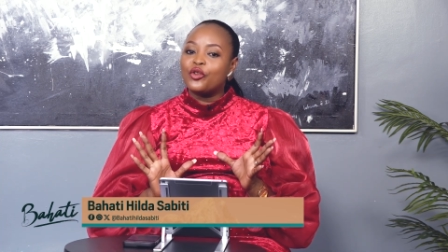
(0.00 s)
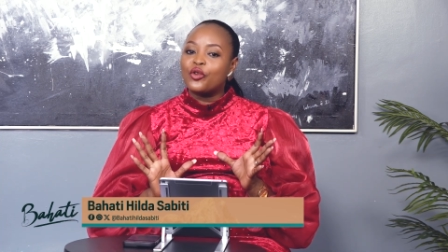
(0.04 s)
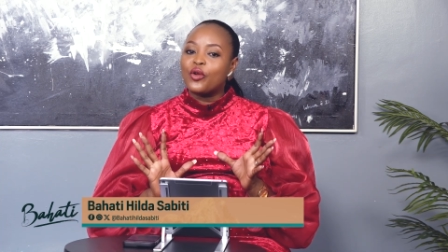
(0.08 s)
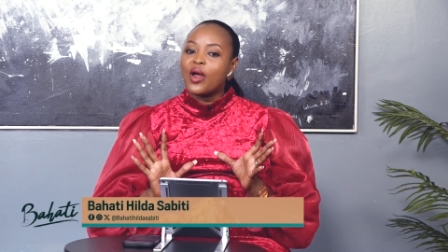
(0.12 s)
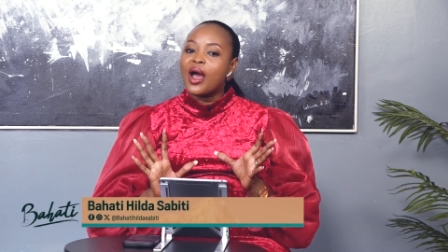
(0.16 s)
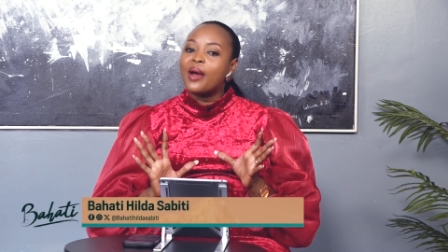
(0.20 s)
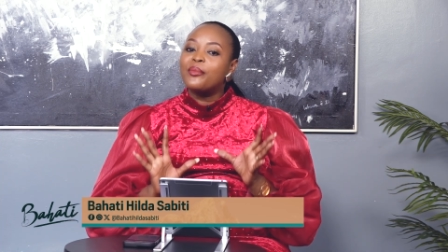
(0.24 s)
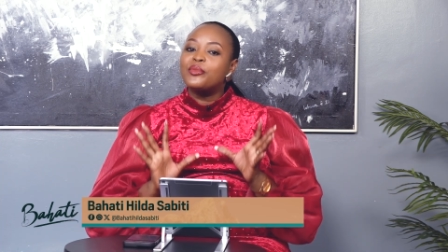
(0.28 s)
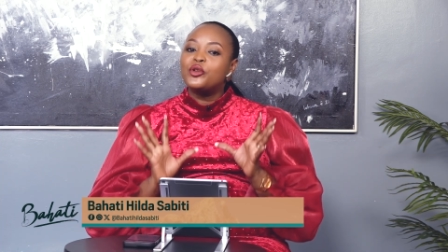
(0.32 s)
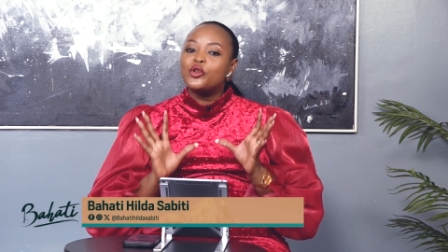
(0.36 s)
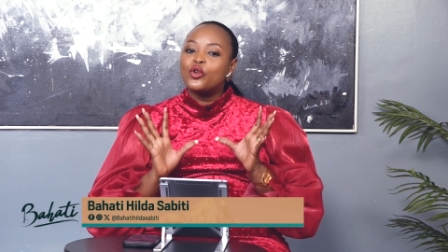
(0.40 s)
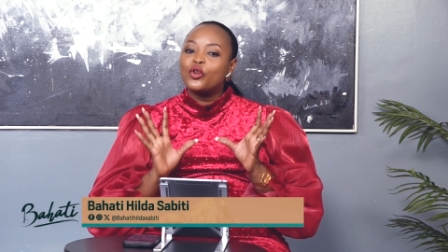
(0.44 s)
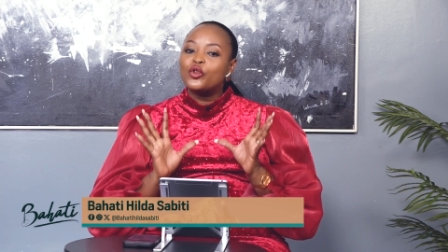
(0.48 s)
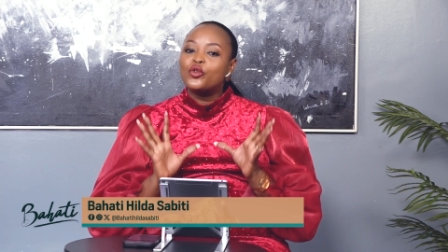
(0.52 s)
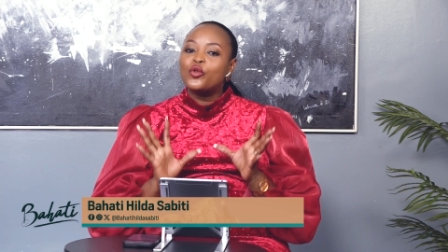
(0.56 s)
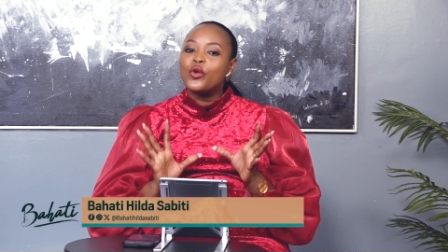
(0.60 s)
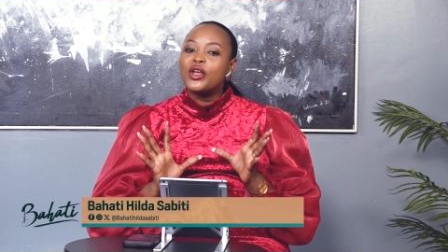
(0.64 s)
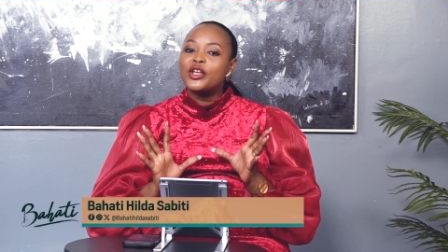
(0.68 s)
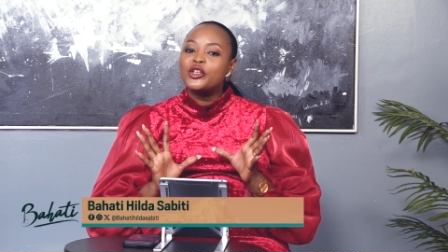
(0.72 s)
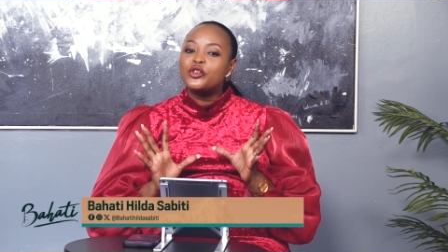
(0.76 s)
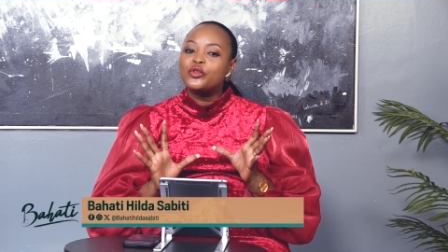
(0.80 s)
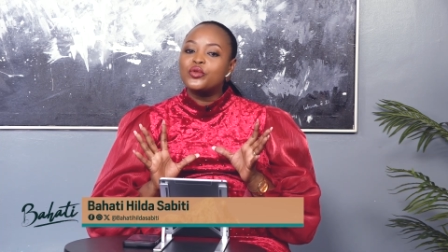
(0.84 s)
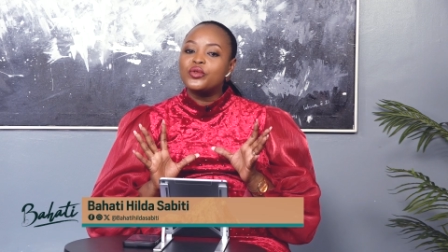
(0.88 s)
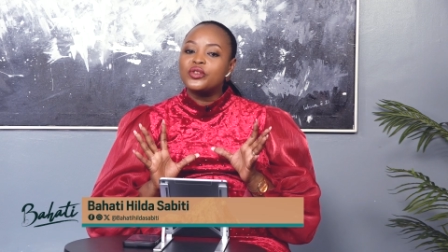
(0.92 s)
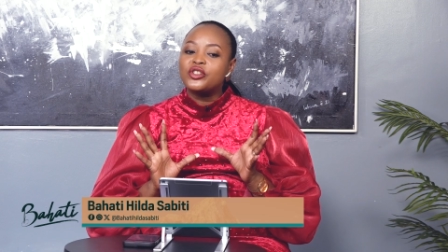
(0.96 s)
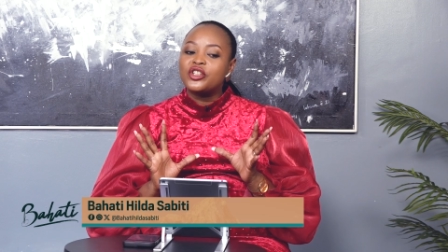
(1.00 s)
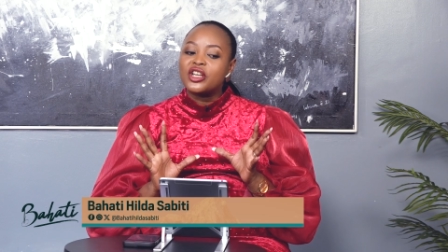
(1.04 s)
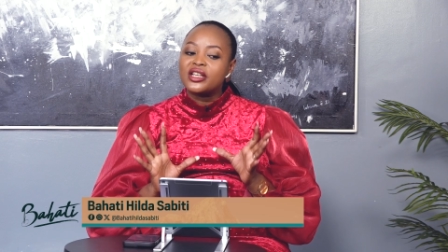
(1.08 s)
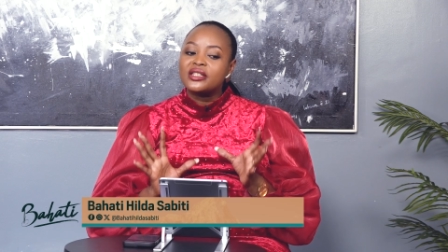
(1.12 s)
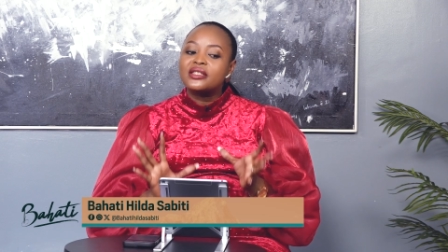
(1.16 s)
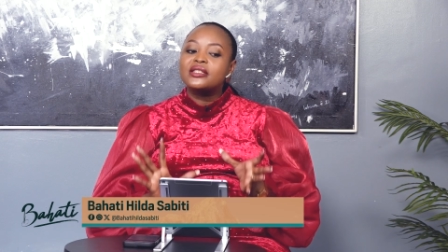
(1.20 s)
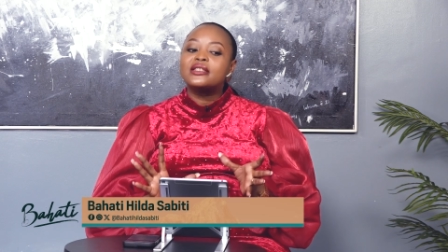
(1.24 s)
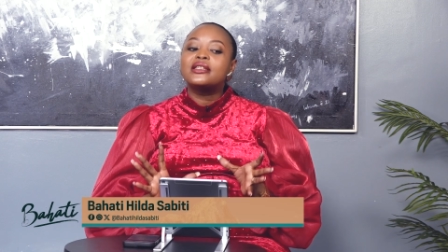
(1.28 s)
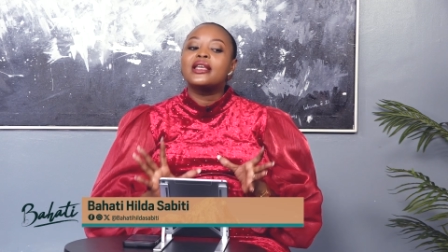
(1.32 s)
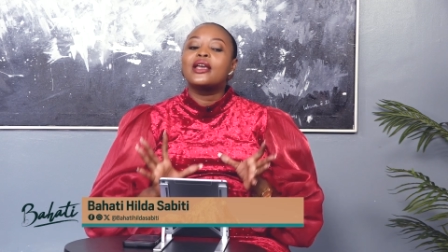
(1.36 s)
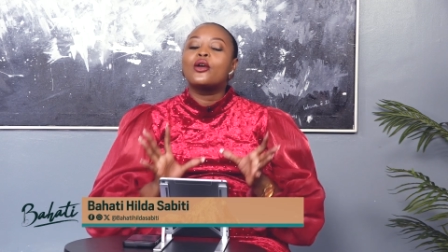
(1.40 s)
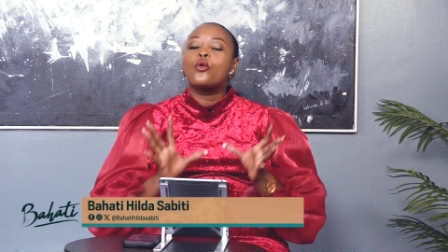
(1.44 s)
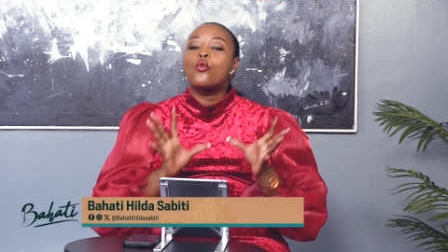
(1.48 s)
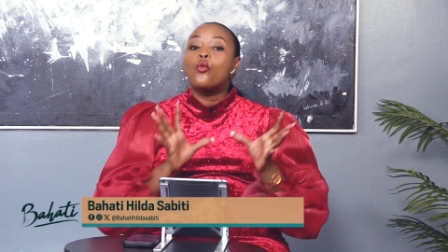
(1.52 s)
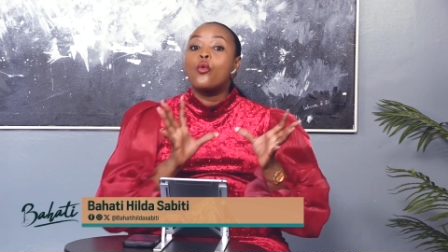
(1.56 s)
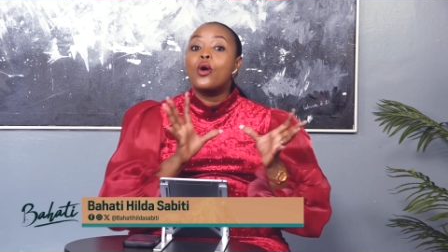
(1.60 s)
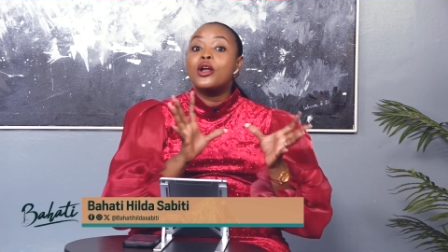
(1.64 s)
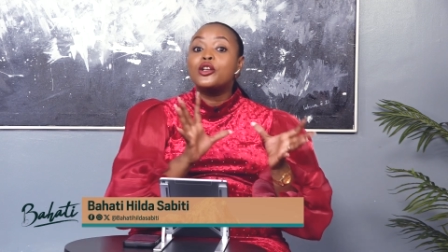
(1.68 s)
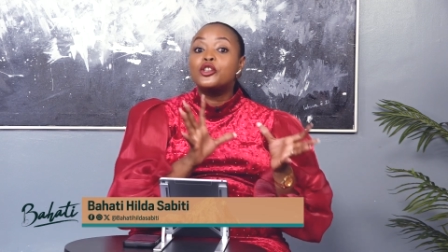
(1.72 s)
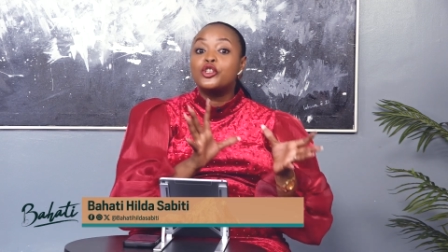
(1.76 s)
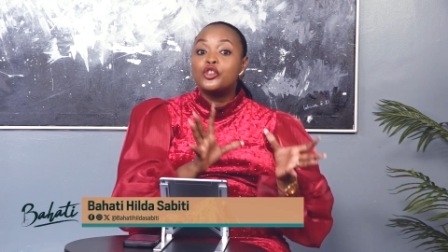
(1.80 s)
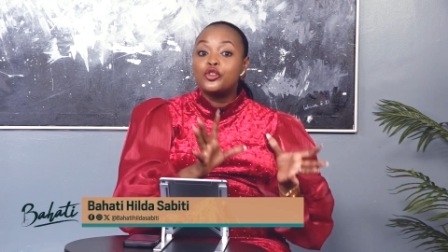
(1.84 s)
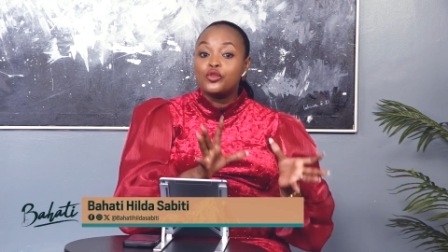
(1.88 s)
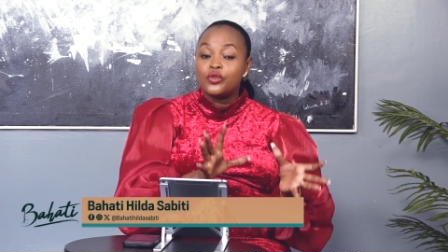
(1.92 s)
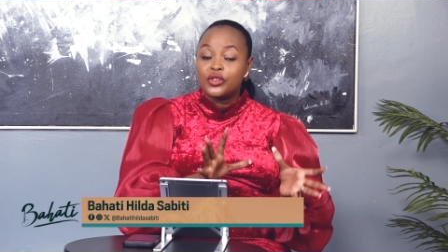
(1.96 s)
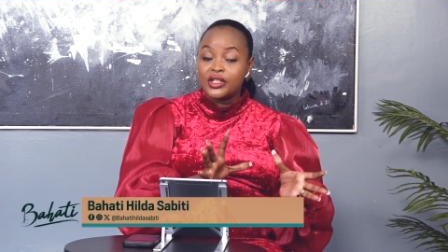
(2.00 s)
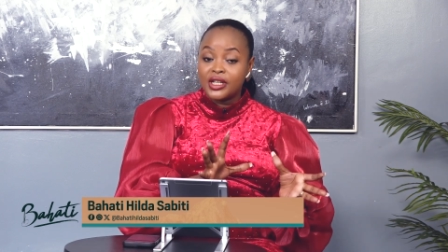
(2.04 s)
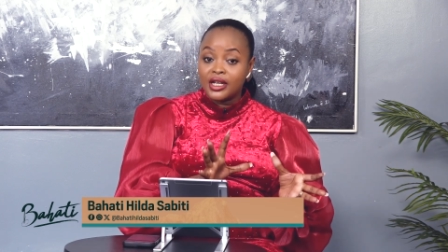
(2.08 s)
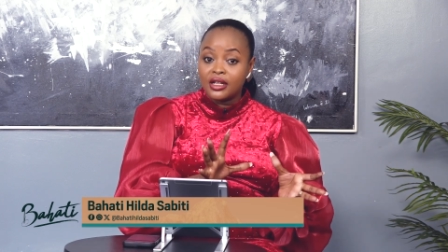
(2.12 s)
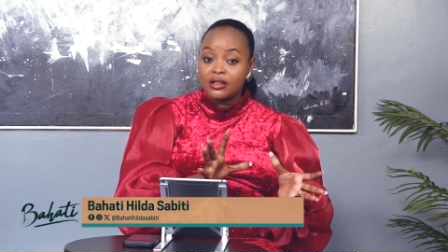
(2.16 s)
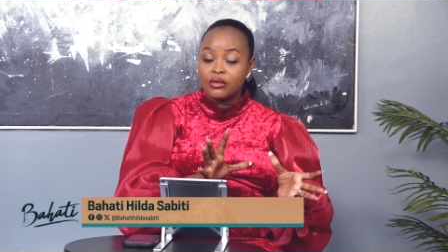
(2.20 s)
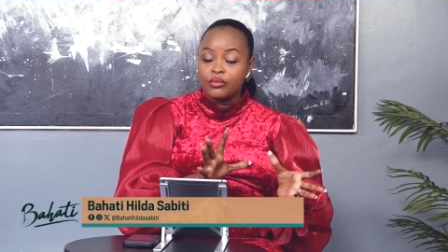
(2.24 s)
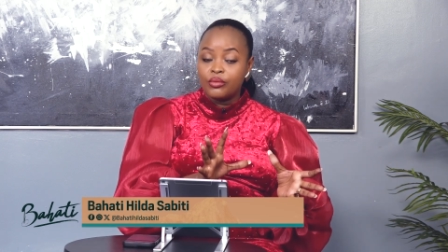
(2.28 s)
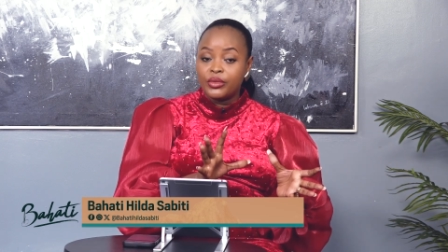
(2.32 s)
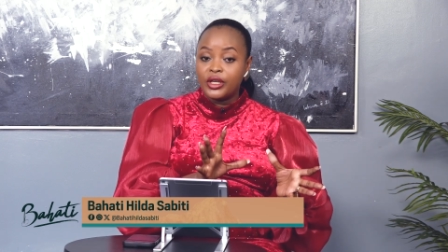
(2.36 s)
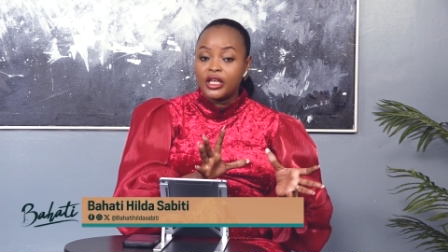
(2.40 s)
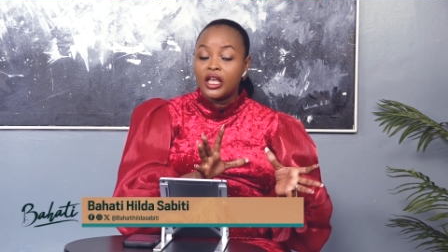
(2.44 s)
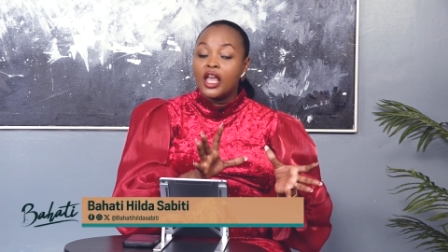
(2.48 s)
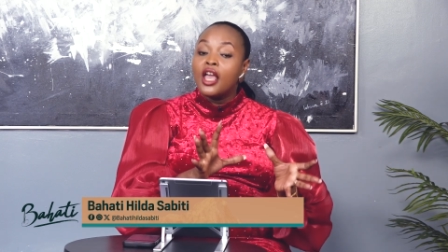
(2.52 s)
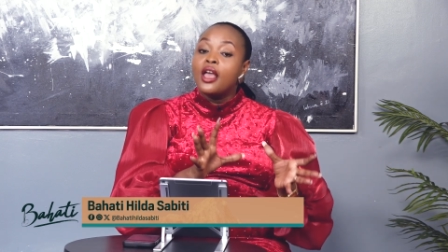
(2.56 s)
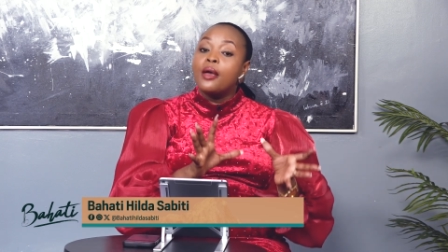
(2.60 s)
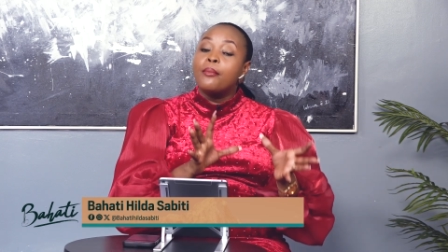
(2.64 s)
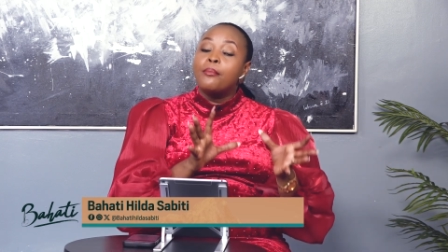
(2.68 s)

I'm not going to just take what you tell me,